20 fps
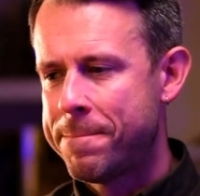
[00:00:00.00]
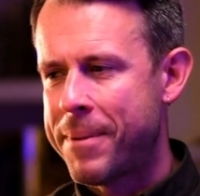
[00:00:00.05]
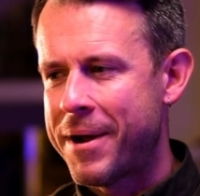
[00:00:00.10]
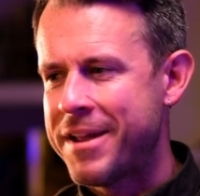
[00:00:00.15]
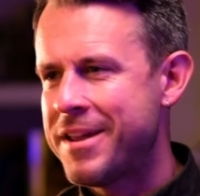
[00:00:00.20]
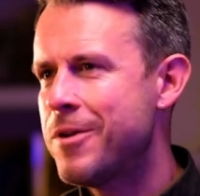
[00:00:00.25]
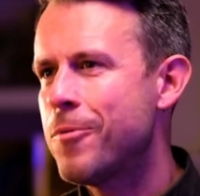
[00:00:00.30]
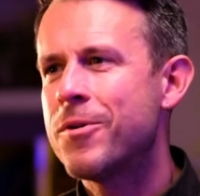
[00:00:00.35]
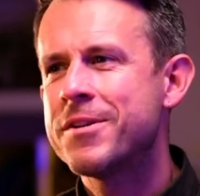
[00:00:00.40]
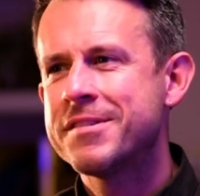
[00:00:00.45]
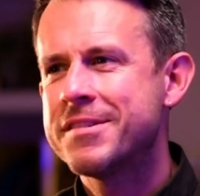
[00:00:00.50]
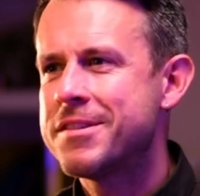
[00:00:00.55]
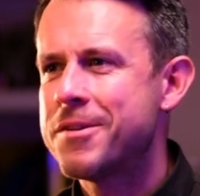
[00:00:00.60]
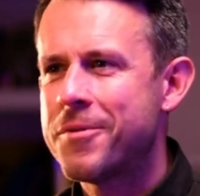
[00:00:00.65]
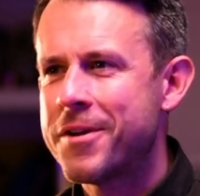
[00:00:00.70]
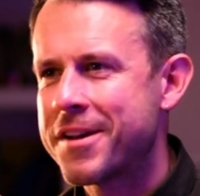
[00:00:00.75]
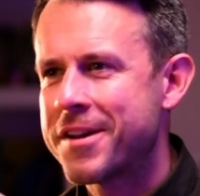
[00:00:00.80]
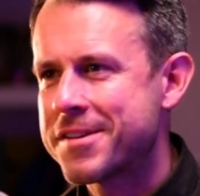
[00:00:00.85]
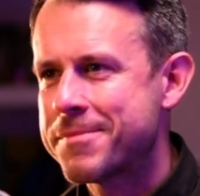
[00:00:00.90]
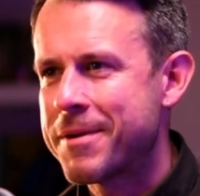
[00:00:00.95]
But he wasn't
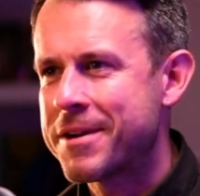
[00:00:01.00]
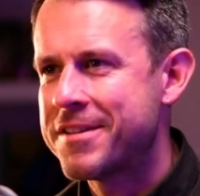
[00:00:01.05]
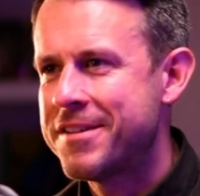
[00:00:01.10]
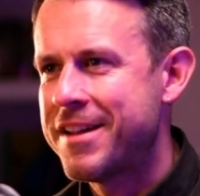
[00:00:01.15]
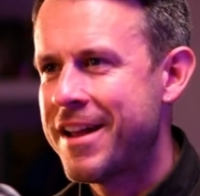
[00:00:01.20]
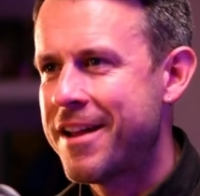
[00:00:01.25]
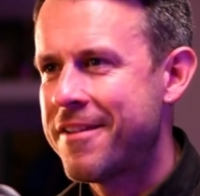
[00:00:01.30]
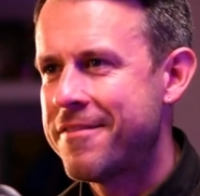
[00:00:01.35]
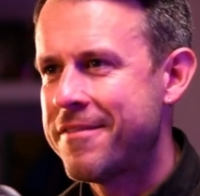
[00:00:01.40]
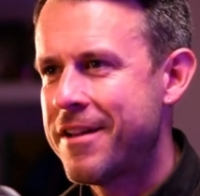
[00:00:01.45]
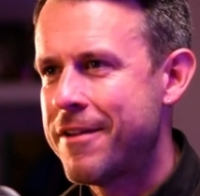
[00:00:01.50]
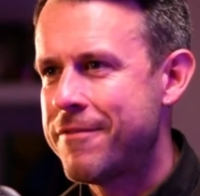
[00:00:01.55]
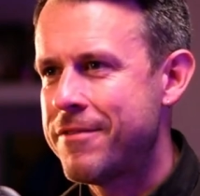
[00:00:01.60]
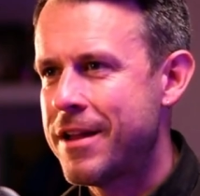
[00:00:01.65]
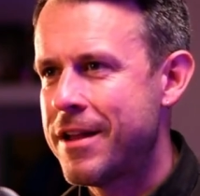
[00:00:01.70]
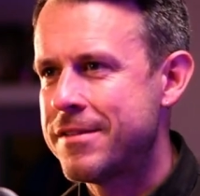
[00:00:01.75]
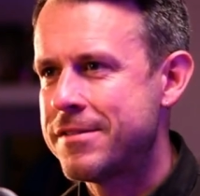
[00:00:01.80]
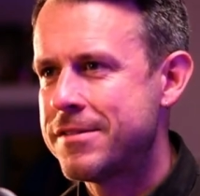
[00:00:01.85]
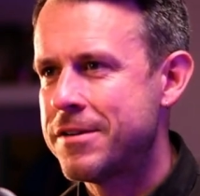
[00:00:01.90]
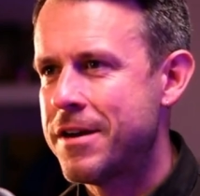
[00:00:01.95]
the one expected to have
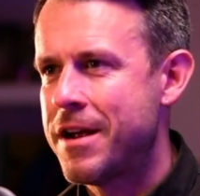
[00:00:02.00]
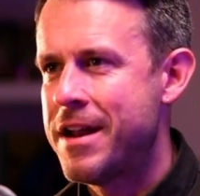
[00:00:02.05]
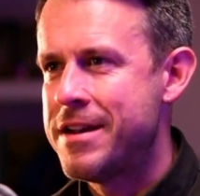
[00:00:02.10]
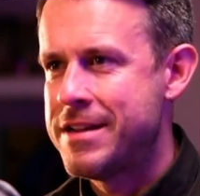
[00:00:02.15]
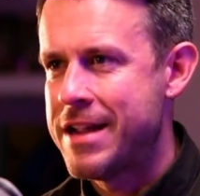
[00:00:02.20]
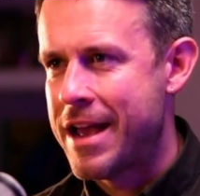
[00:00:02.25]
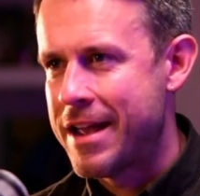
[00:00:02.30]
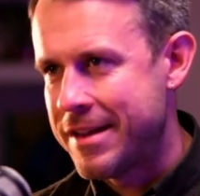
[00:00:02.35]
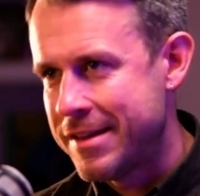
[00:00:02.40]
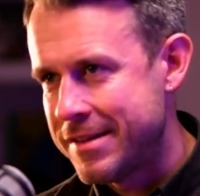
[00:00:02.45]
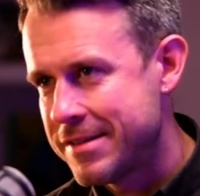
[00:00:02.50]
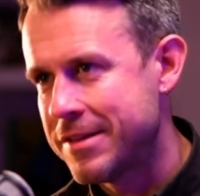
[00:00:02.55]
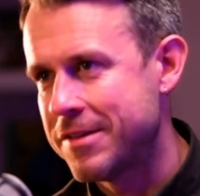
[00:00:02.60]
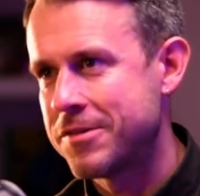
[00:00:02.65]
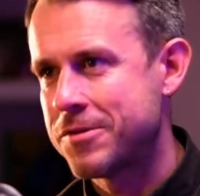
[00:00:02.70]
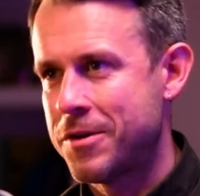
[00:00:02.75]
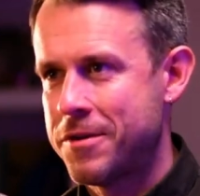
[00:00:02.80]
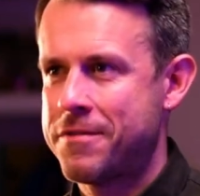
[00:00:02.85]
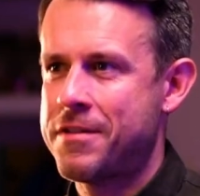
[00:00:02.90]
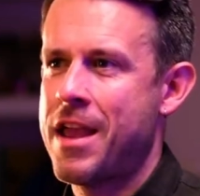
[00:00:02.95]
the answer, and yet he
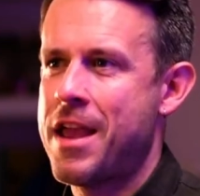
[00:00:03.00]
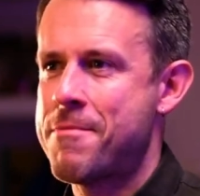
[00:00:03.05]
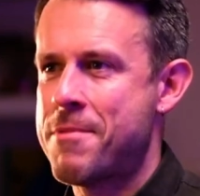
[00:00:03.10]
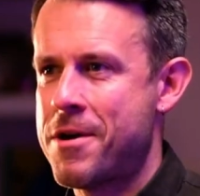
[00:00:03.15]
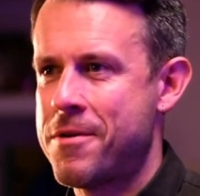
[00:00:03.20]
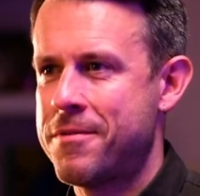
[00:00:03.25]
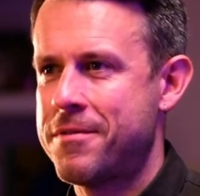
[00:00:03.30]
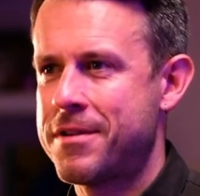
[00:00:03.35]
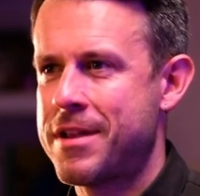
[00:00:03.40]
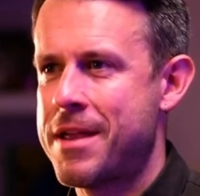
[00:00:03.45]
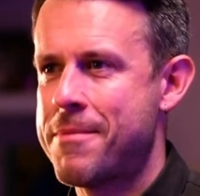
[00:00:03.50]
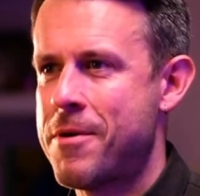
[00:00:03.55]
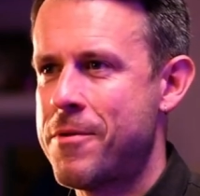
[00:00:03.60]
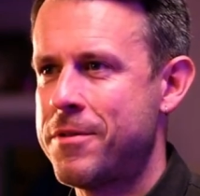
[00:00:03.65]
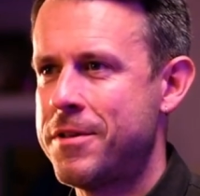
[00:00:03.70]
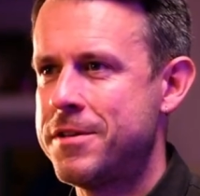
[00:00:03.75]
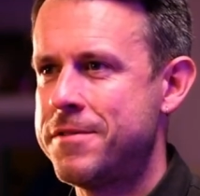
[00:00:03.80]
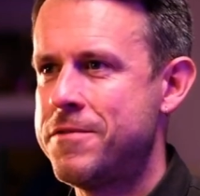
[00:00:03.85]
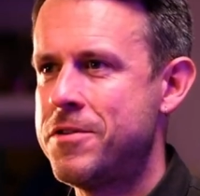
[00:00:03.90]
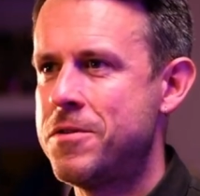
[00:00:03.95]
still sort of came up
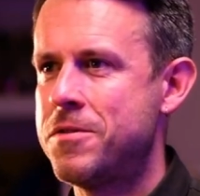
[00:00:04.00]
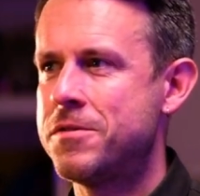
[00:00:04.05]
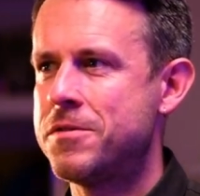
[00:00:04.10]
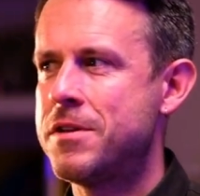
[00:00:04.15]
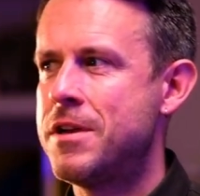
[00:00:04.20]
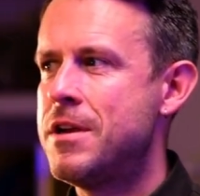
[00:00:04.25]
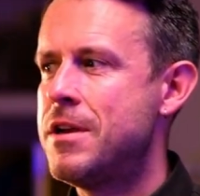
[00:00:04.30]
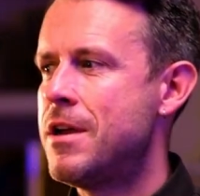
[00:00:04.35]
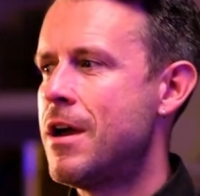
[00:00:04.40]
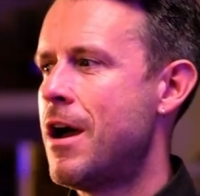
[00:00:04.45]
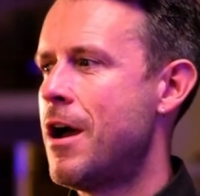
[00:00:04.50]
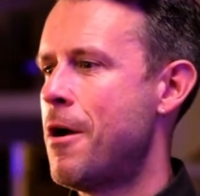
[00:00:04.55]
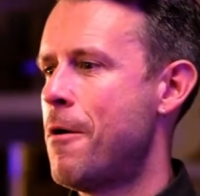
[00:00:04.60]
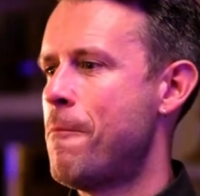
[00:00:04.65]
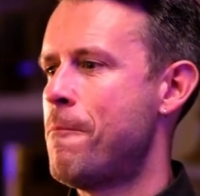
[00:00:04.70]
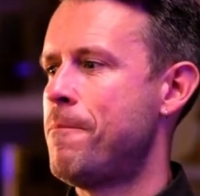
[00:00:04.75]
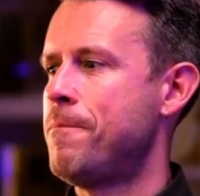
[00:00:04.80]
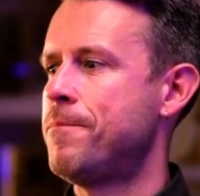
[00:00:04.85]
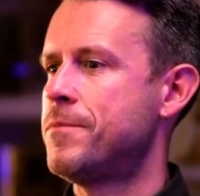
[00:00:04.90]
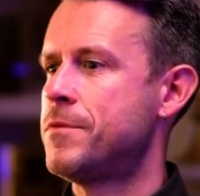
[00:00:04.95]
with these views.
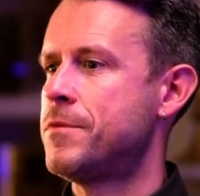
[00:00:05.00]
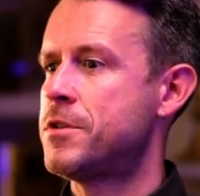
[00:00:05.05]
Mm.